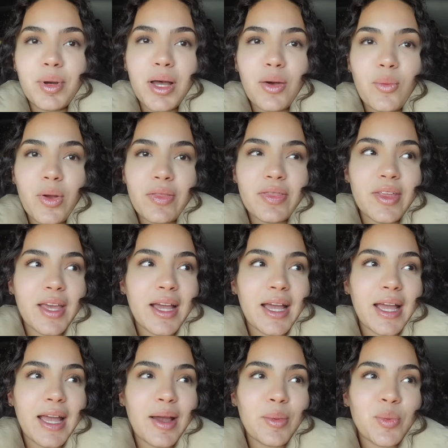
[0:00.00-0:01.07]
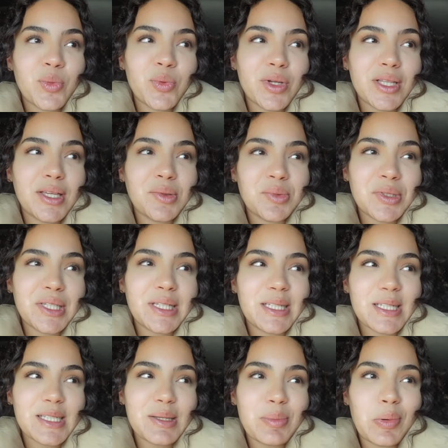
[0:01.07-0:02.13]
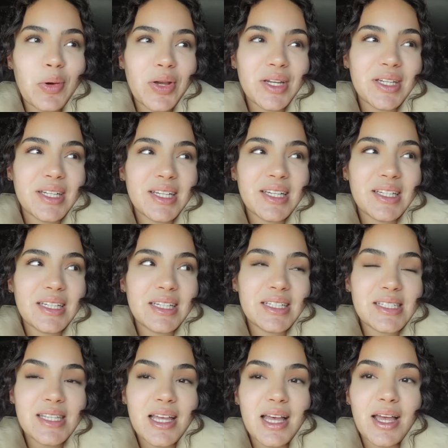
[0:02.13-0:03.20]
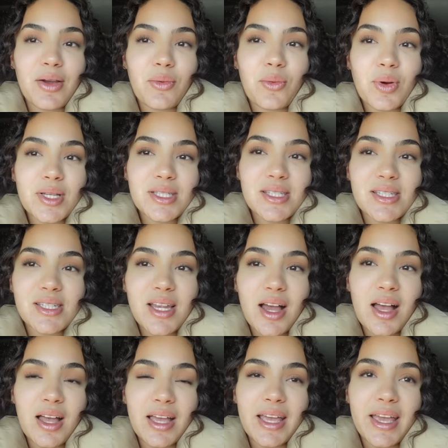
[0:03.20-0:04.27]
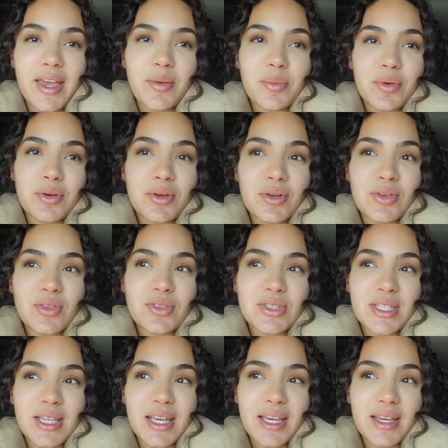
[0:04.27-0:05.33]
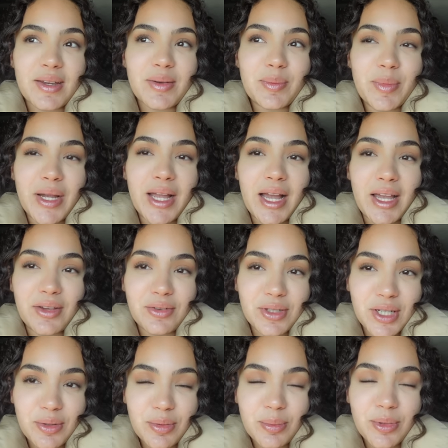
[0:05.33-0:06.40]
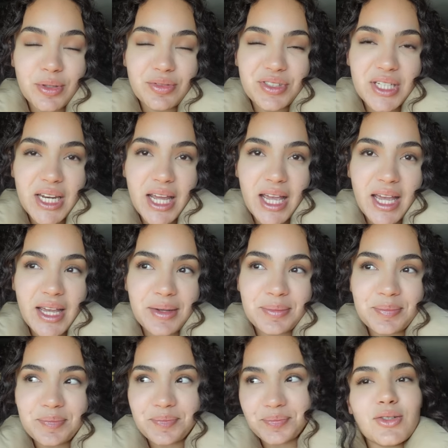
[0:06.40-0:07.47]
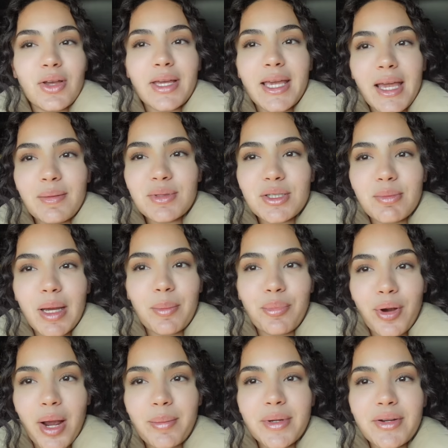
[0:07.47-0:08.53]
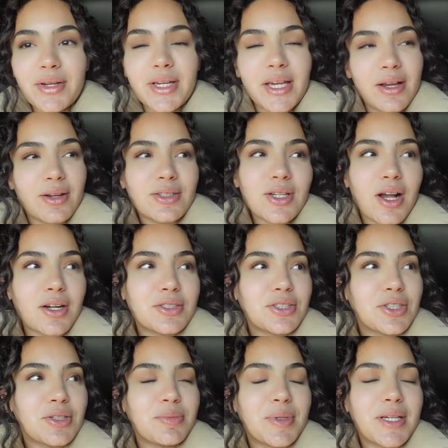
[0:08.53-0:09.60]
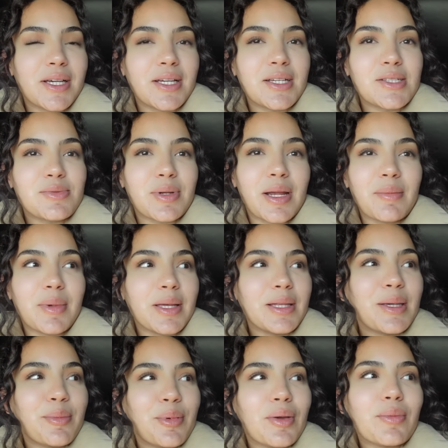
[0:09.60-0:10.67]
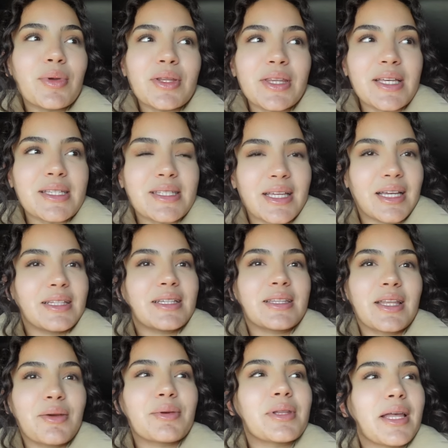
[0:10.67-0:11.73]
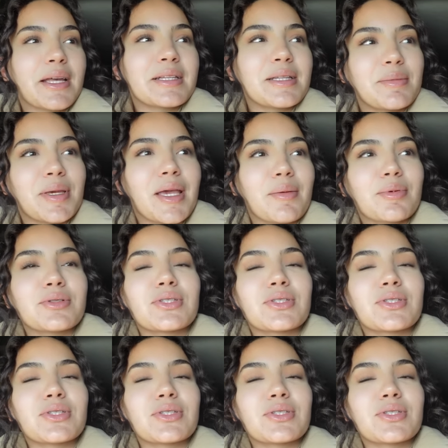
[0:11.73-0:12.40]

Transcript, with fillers: but one thing I am really disappointed in is that I was not able to get my IUD removed today. So I came to my primary care doctor, because when I made the appointment, they said that they would likely be able